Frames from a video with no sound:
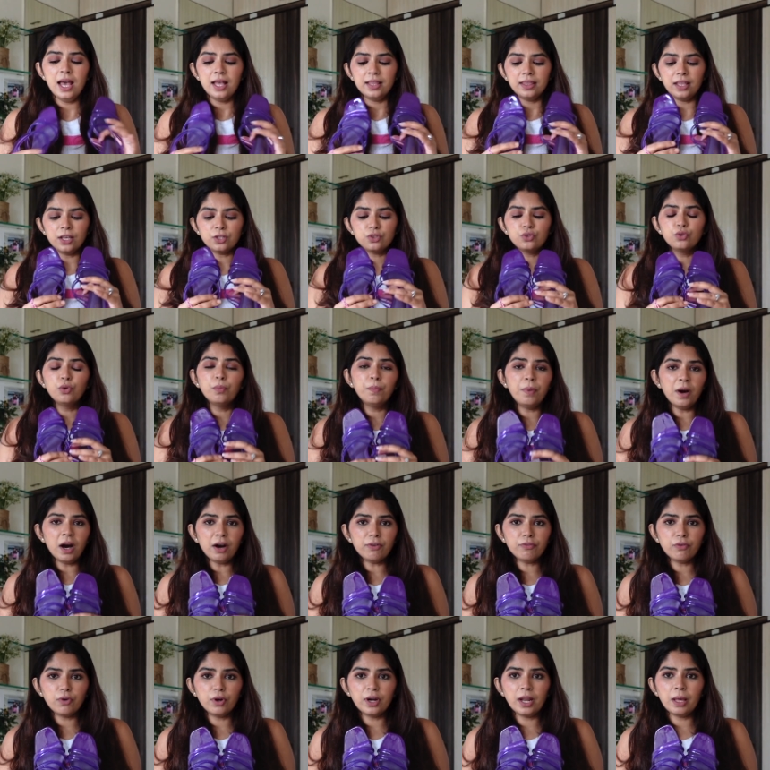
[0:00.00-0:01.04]
They're super
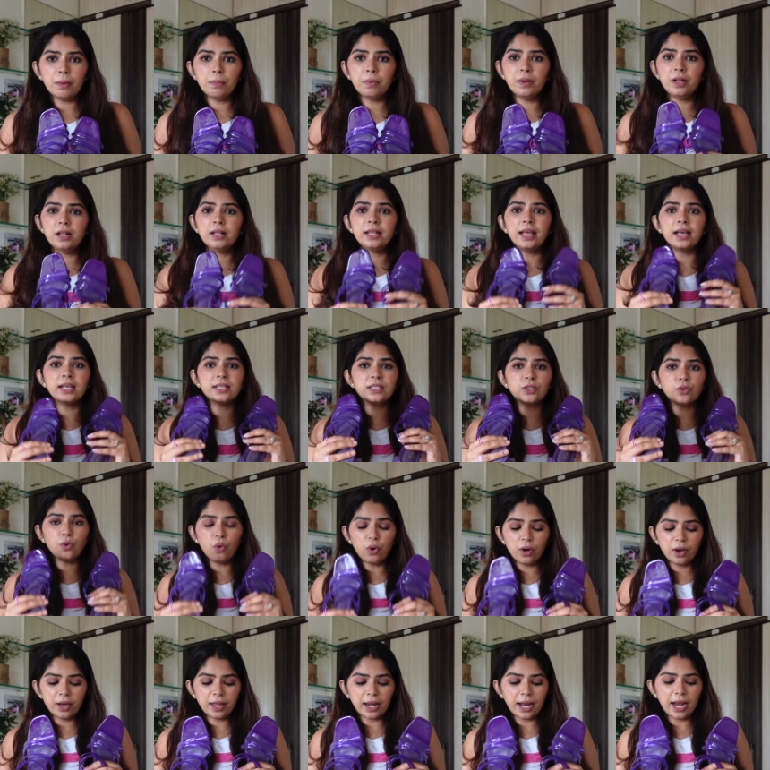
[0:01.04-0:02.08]
affordable. They're
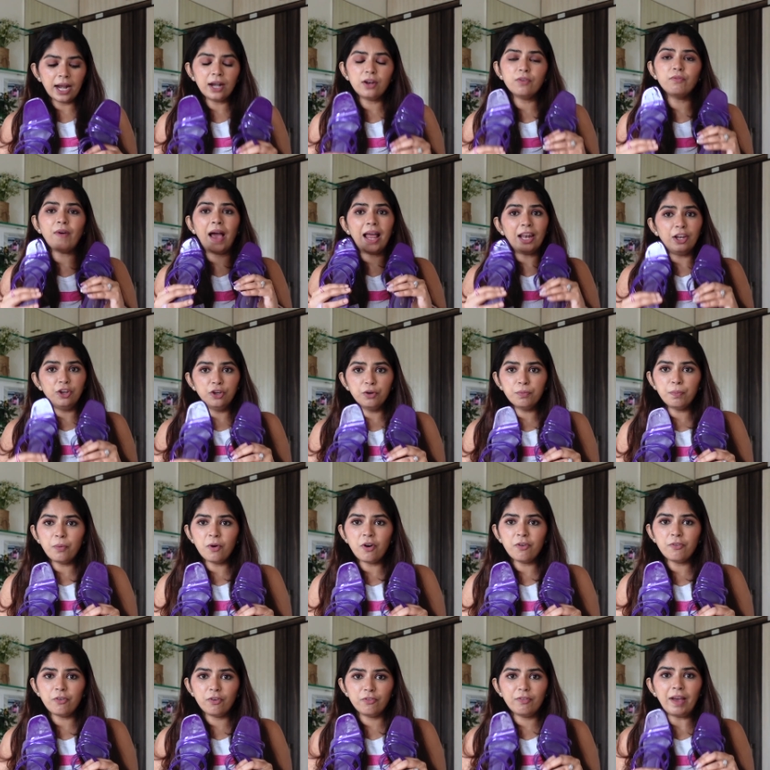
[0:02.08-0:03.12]
so great value
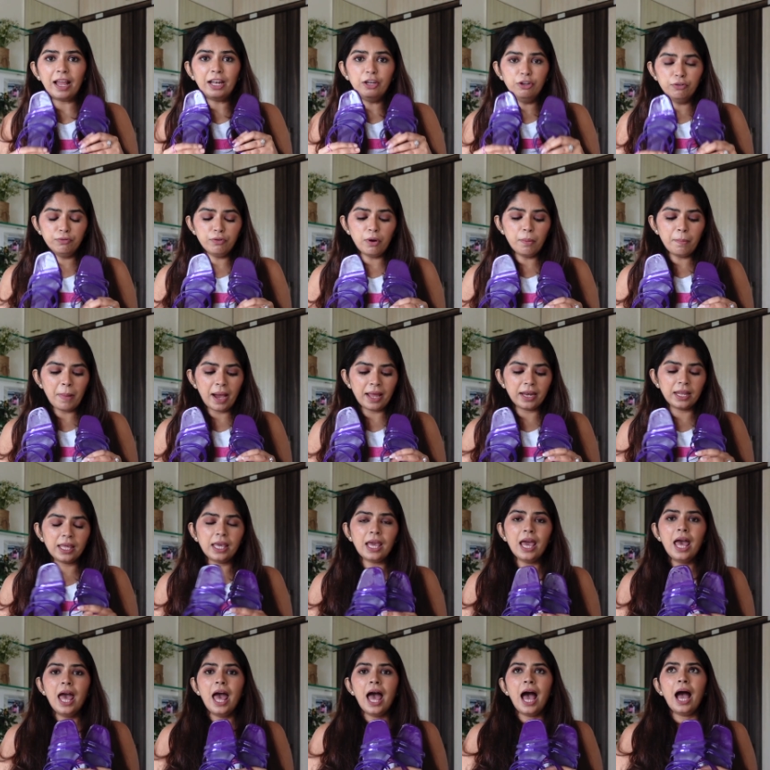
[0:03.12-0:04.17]
for
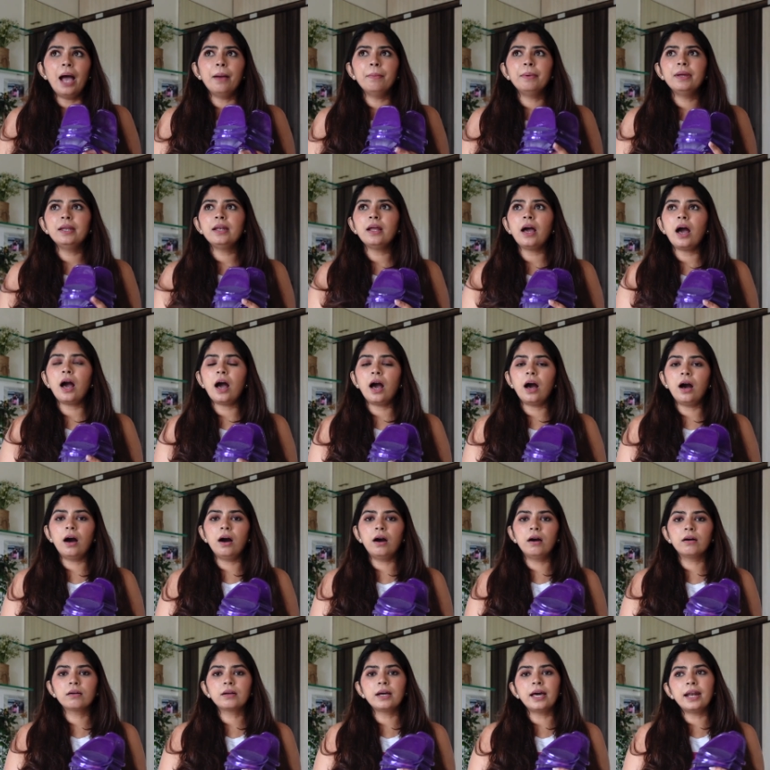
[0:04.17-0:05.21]
money. I mean,
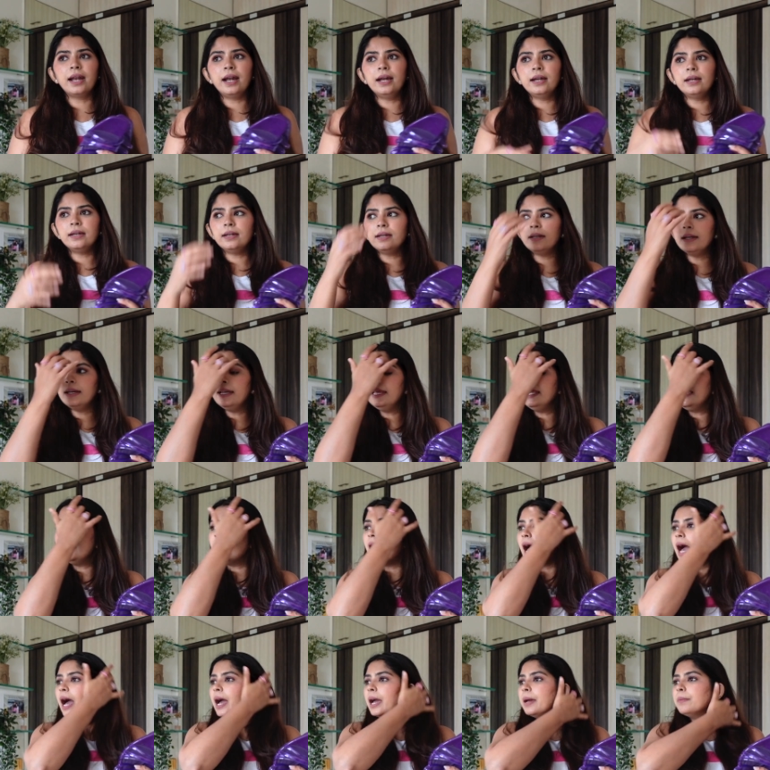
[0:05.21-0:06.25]

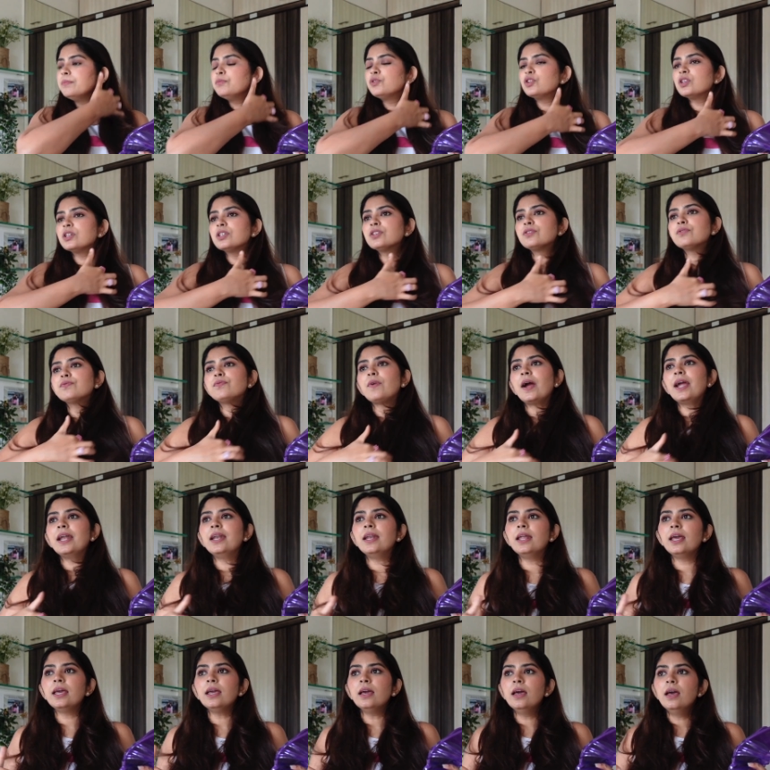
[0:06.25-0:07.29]
currently I'm just
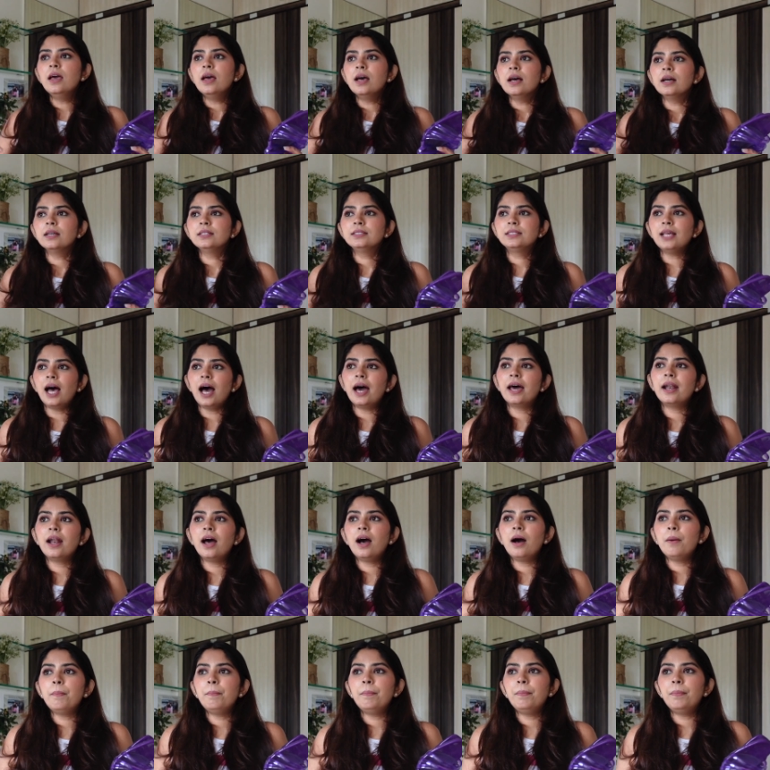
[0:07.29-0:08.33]
finding
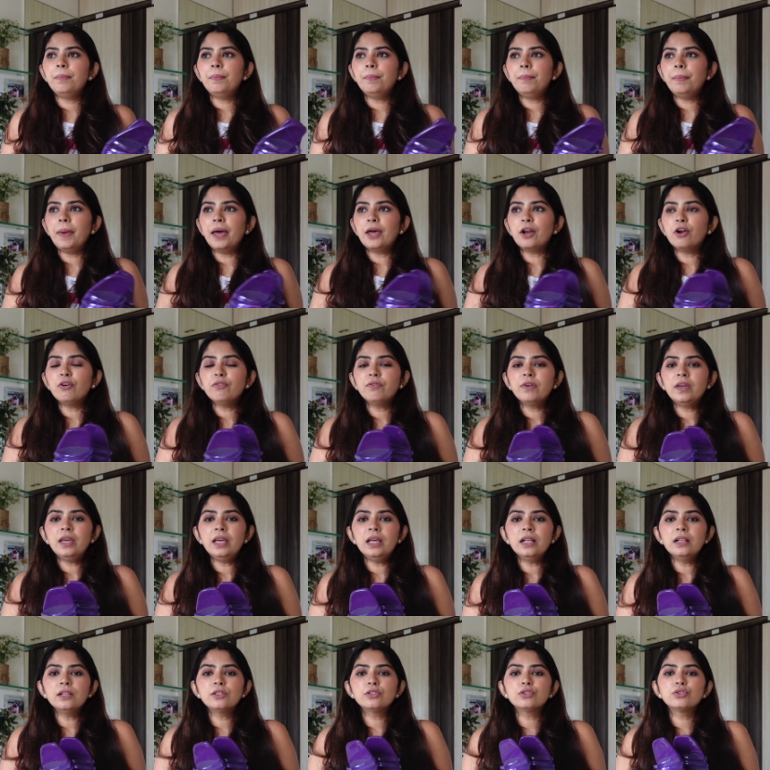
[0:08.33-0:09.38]
Zara pair of
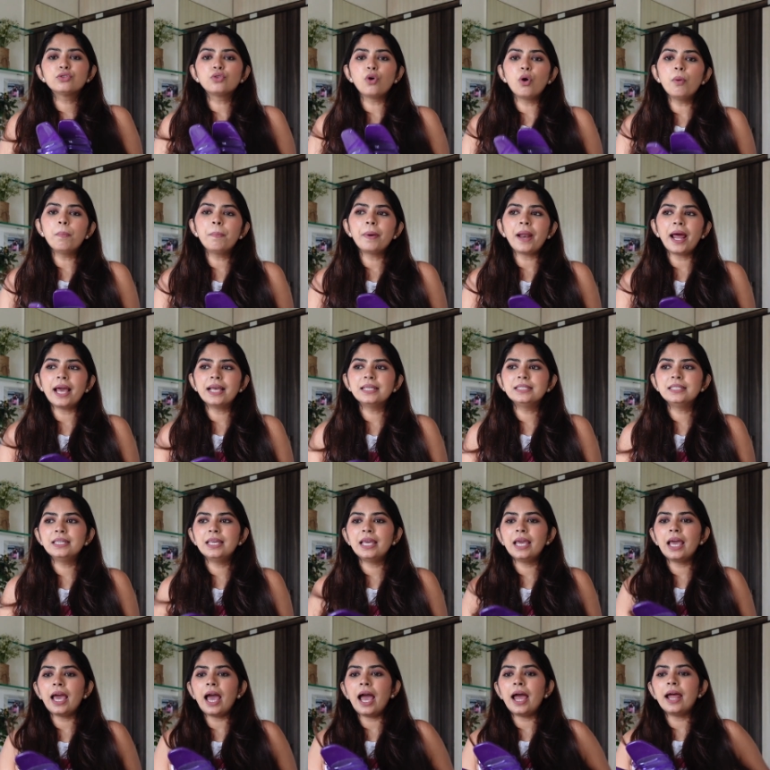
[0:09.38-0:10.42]
heels so
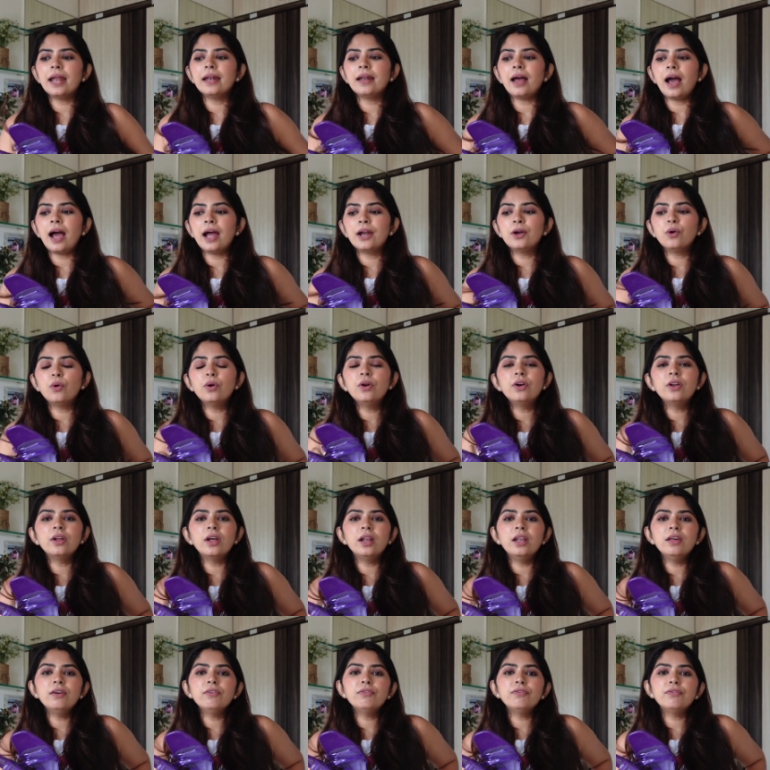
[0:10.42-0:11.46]
pricey, and I don't
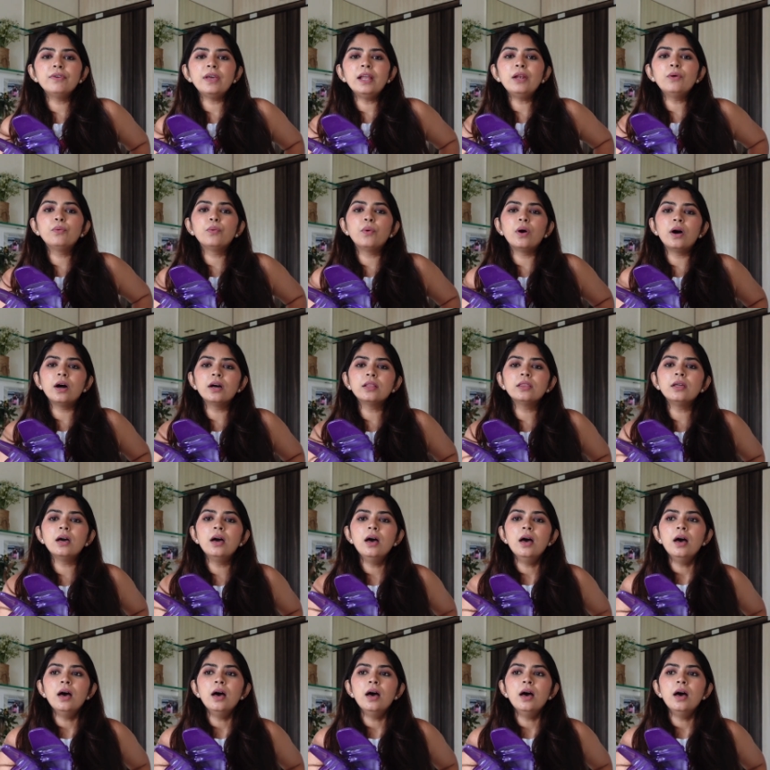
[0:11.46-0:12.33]
really feel worth